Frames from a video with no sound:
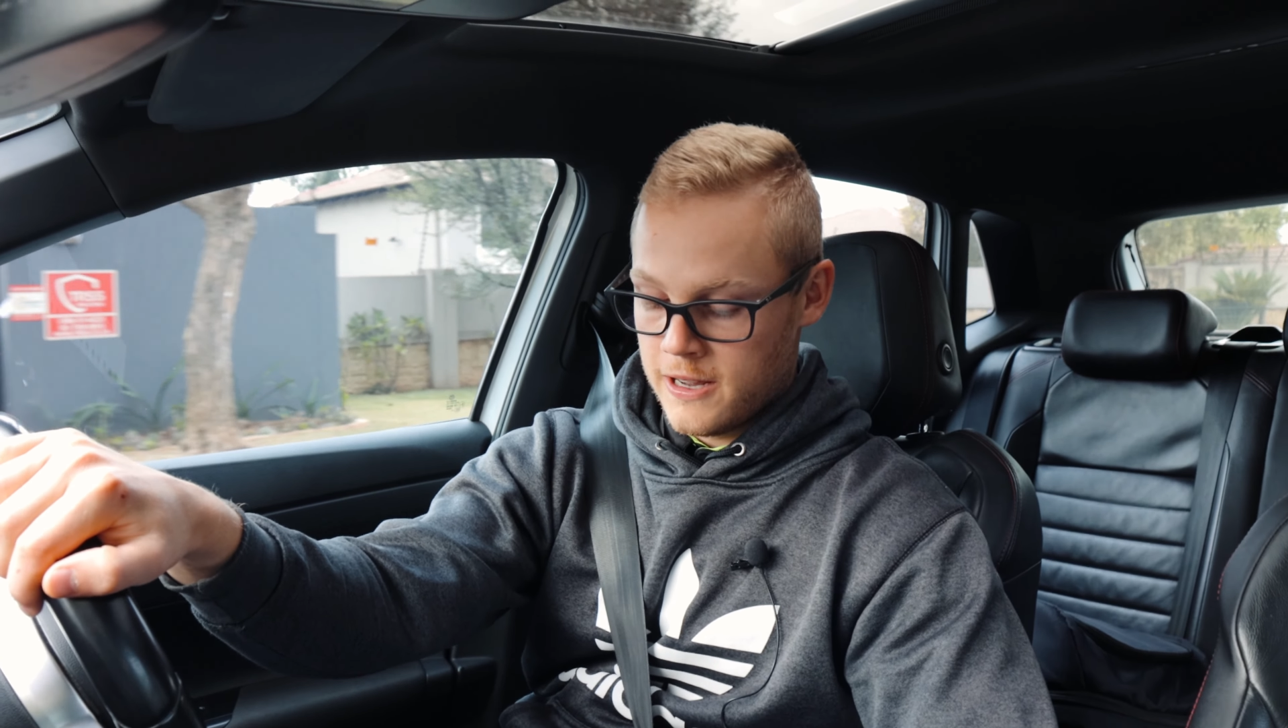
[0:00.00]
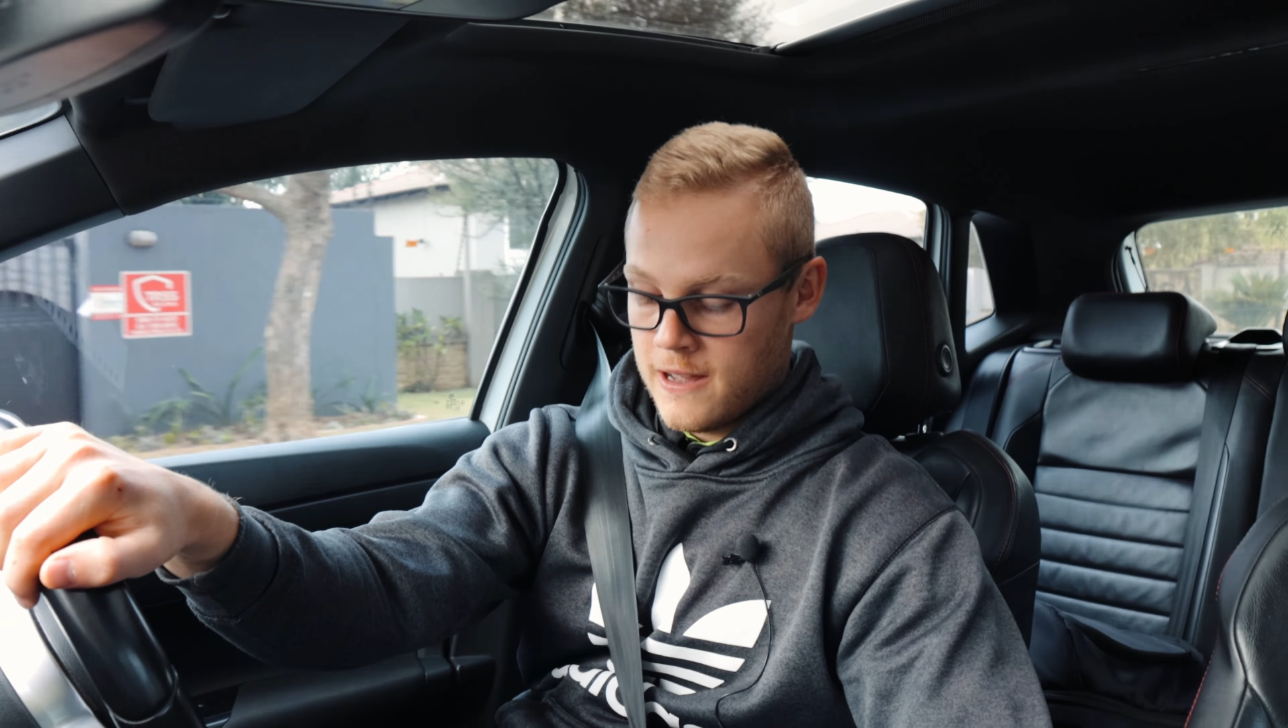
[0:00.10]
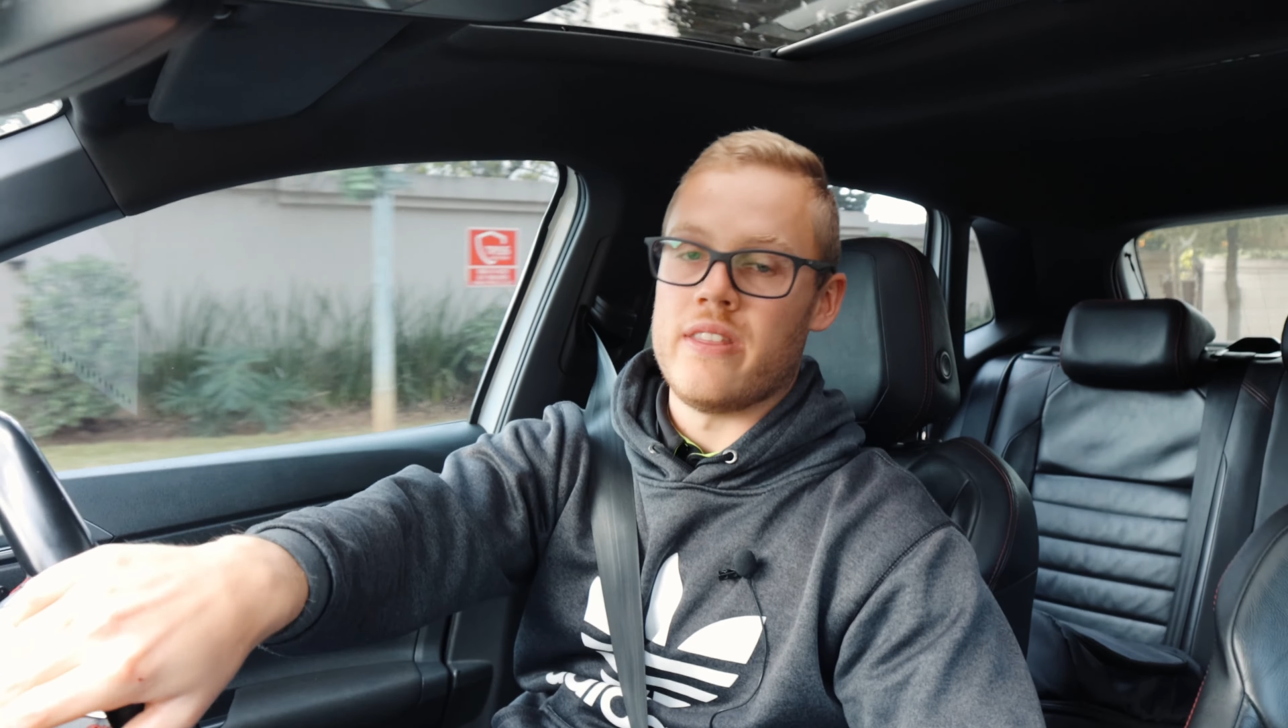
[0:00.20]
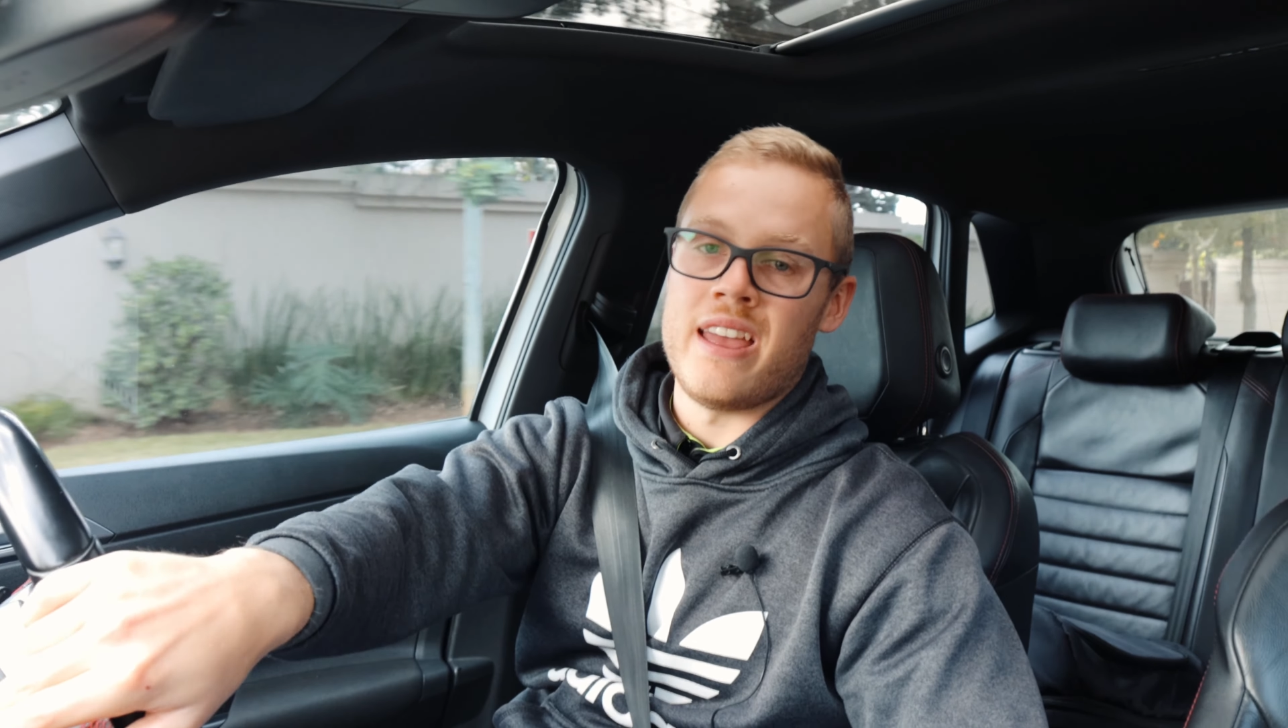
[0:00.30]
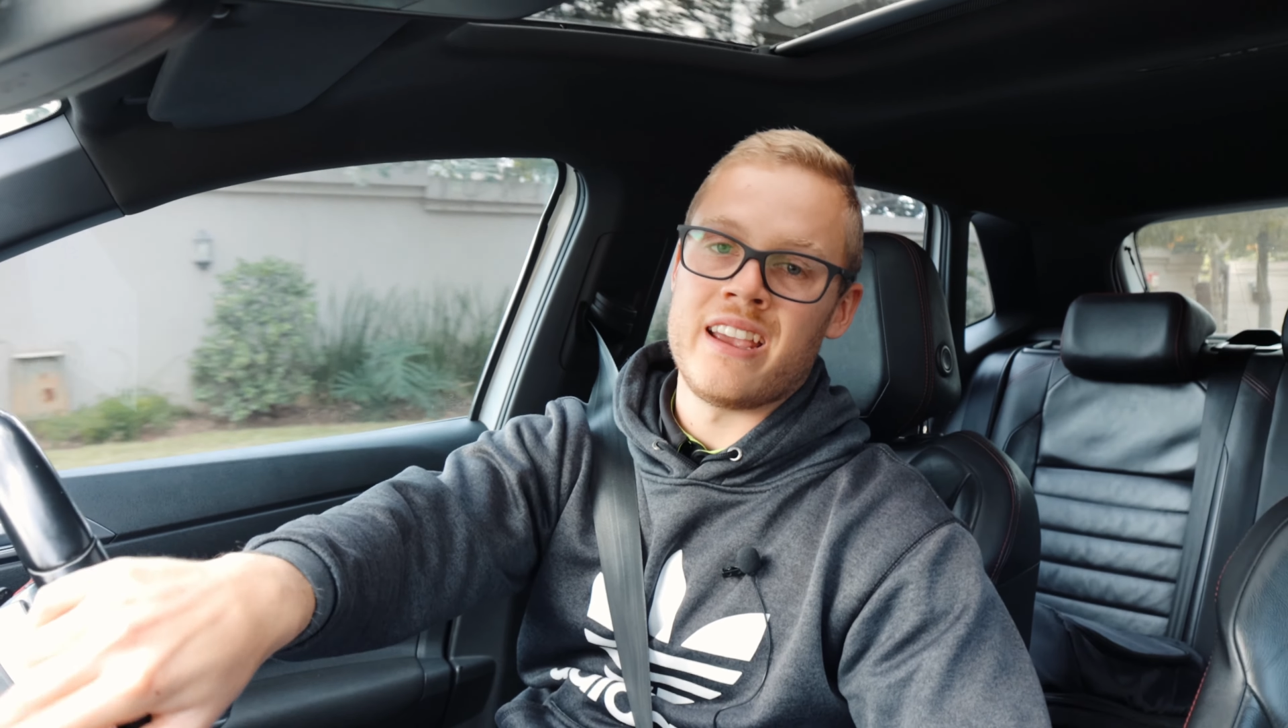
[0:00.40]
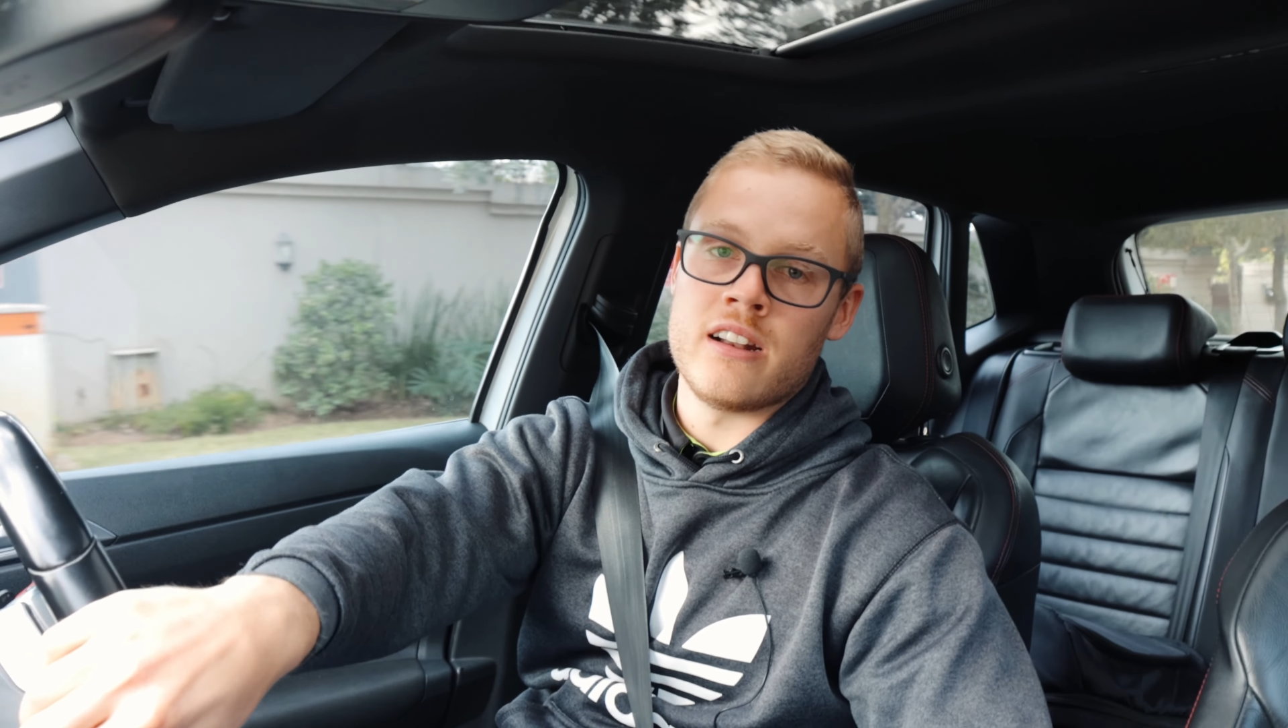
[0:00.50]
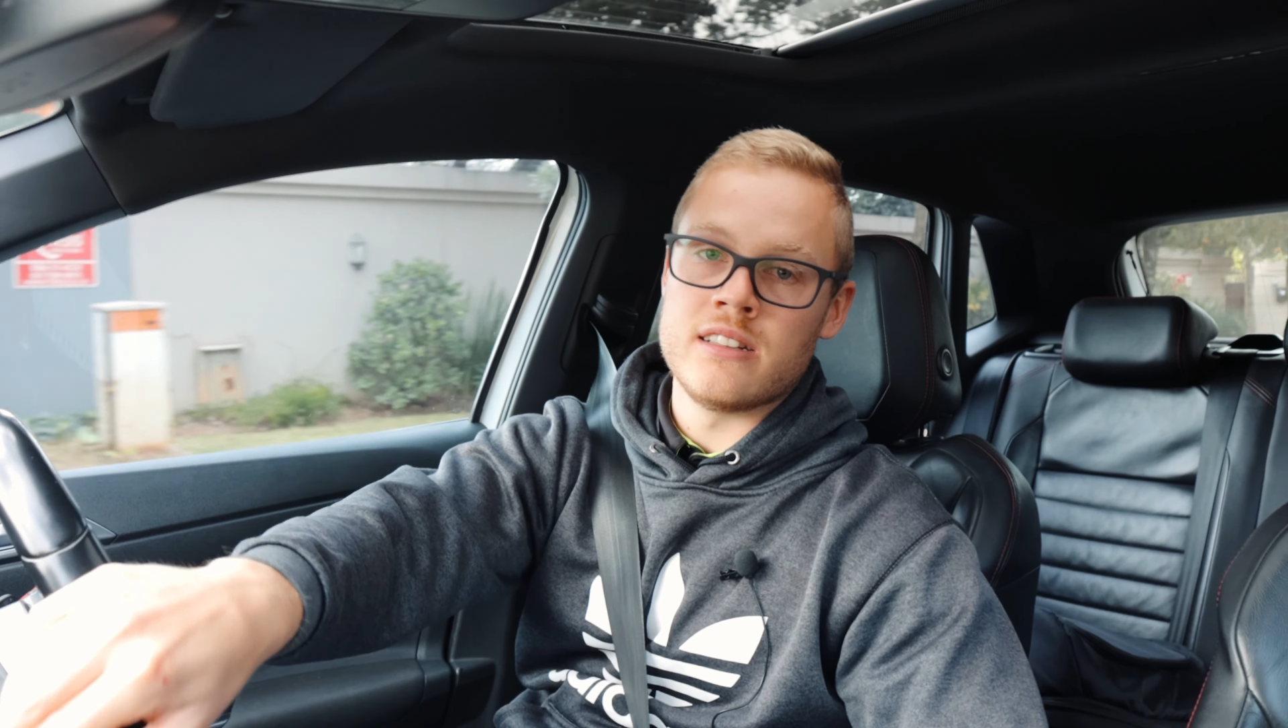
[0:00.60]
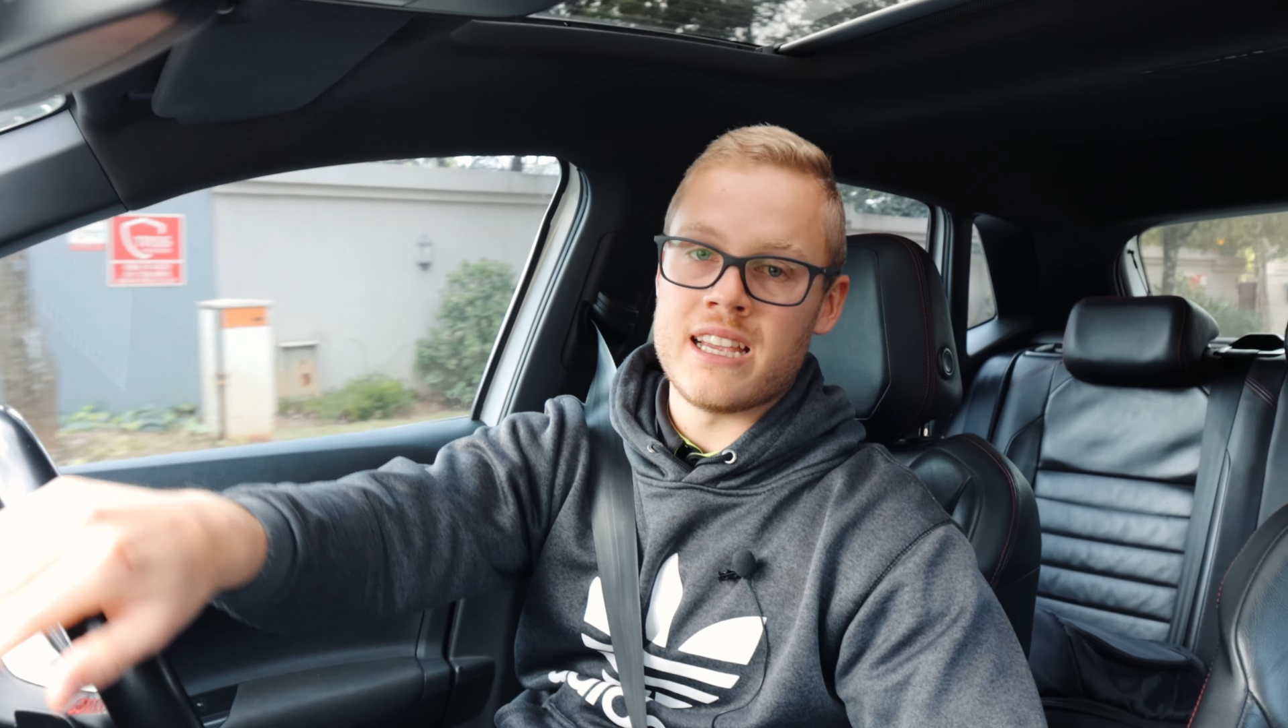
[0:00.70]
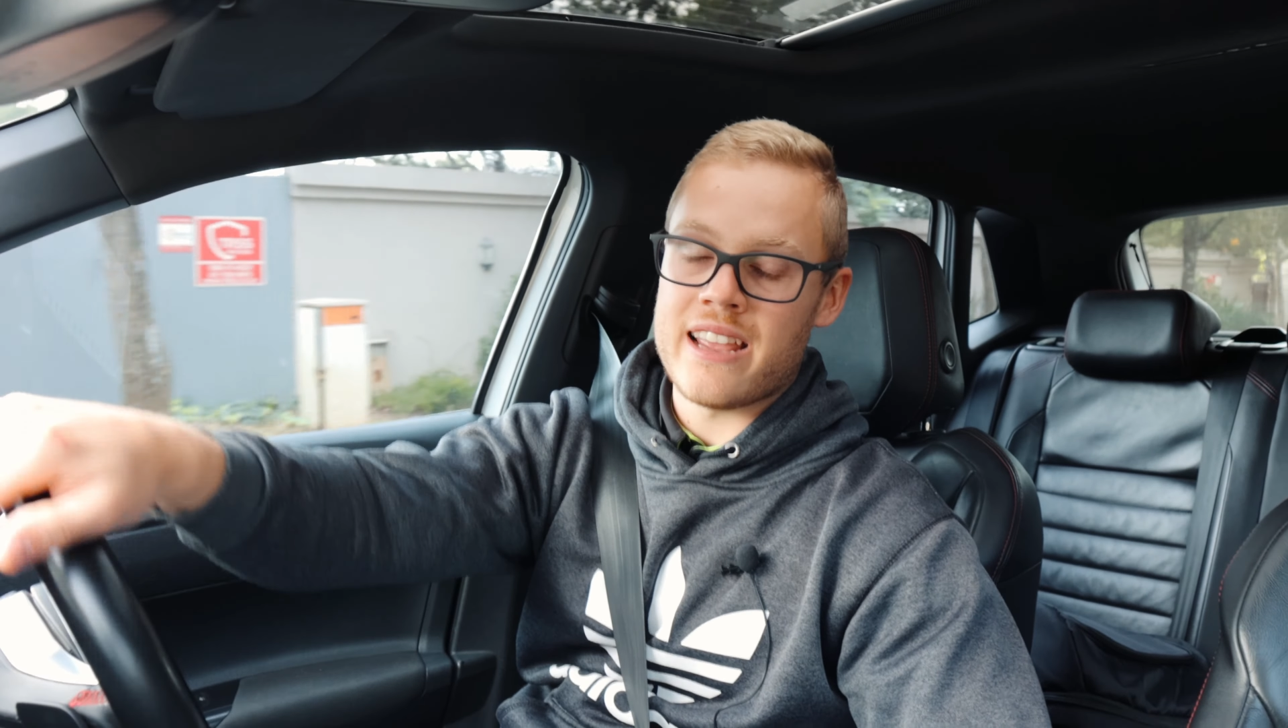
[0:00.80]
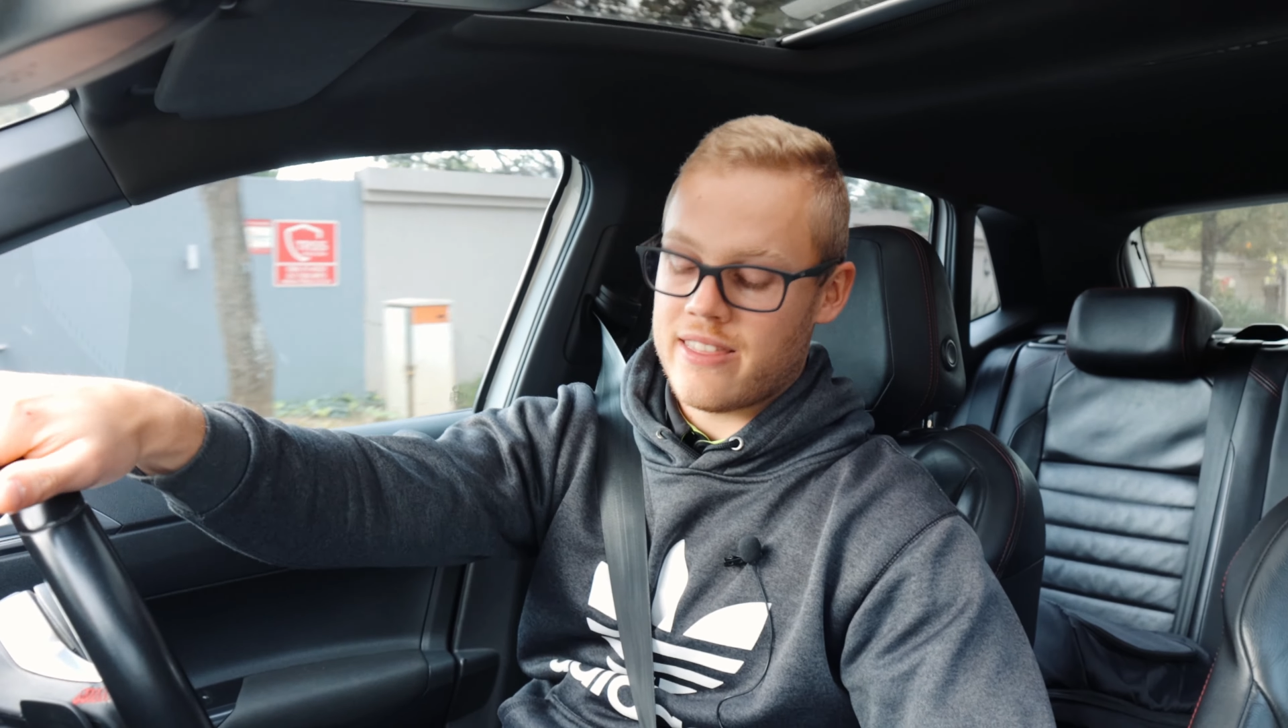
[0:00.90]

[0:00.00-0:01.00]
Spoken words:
We're then going to take